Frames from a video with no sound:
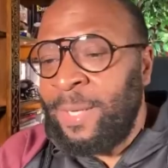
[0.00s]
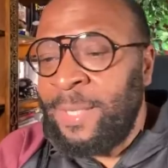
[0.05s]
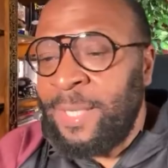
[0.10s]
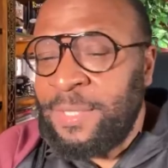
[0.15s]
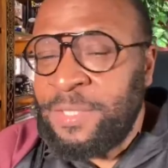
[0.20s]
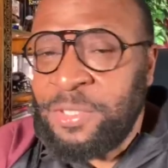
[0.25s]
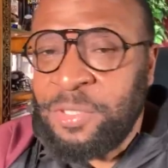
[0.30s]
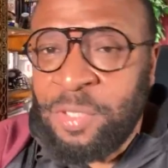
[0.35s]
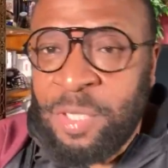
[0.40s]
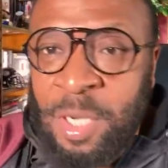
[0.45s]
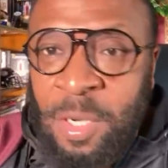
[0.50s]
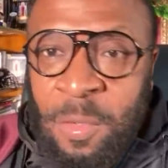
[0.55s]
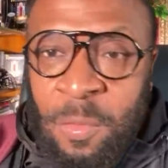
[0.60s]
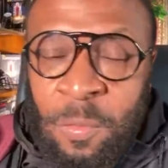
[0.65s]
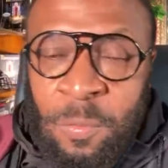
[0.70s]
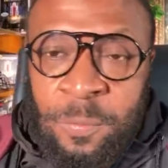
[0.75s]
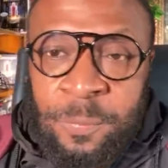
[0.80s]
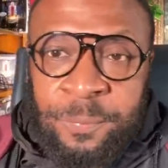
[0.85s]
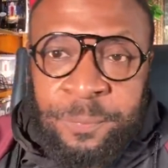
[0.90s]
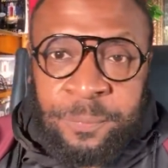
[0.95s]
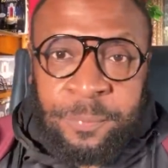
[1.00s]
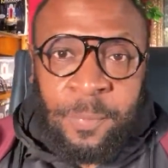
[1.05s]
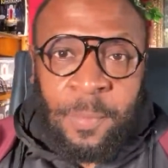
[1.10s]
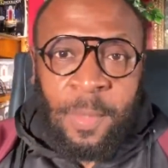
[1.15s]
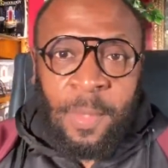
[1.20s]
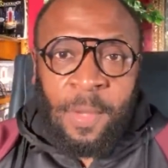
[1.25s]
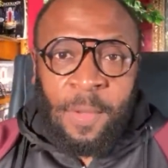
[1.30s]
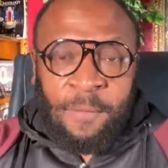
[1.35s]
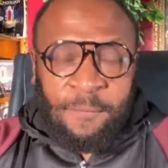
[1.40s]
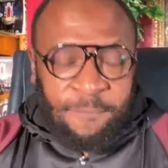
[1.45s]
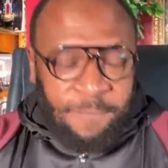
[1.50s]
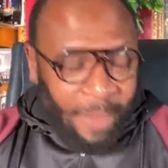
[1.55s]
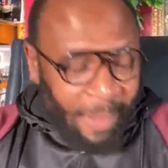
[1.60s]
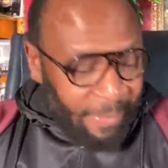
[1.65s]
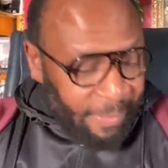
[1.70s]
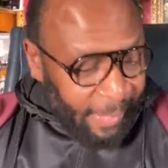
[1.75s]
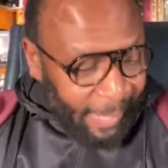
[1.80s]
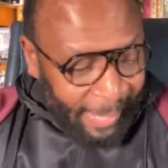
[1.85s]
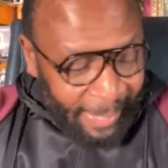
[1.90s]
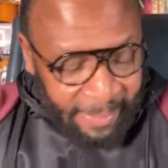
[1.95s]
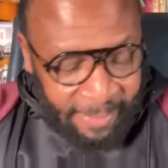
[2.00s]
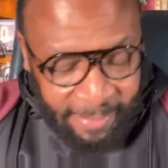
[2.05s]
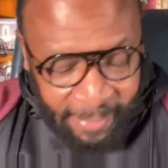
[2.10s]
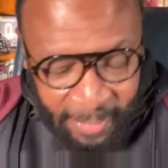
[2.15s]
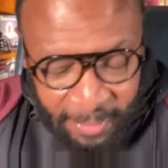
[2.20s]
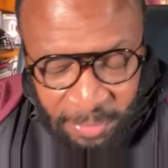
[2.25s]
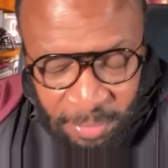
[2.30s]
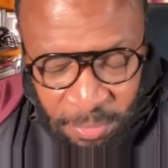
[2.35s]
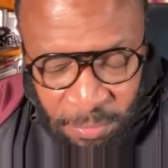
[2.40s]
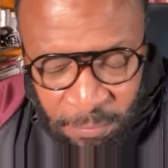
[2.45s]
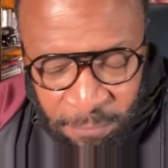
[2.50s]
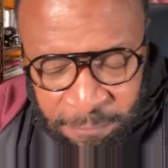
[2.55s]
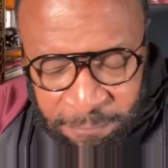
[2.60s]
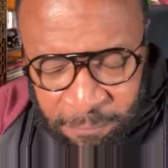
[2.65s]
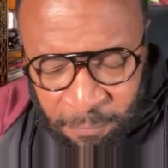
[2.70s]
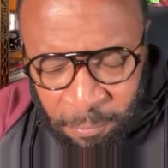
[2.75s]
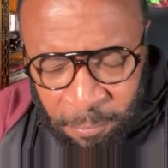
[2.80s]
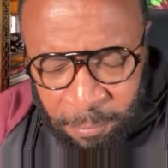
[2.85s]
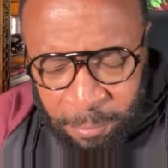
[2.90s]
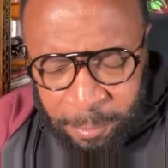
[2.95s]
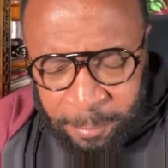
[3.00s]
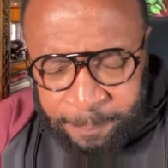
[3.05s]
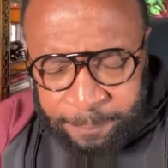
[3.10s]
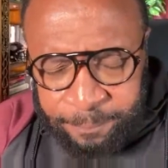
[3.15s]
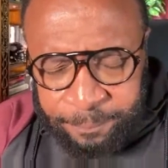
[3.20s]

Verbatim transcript: let you go. Father, I thank you for